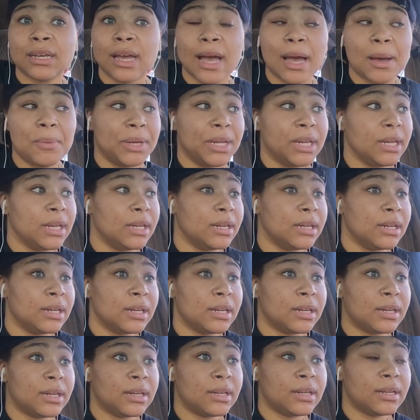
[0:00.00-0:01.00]
I mean,
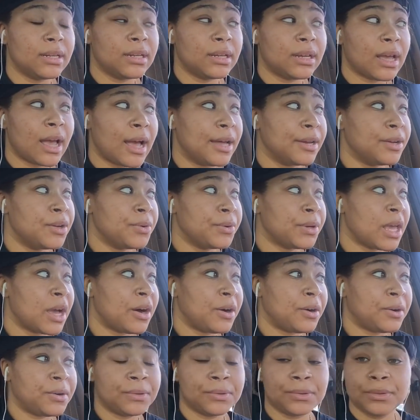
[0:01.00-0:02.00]
I know
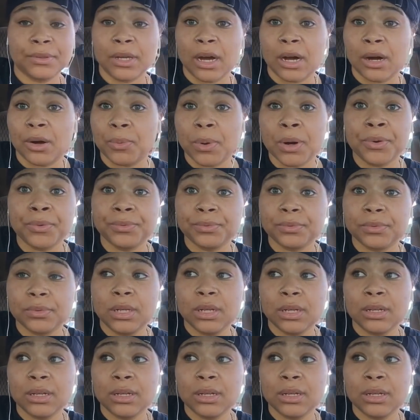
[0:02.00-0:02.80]
y'all want,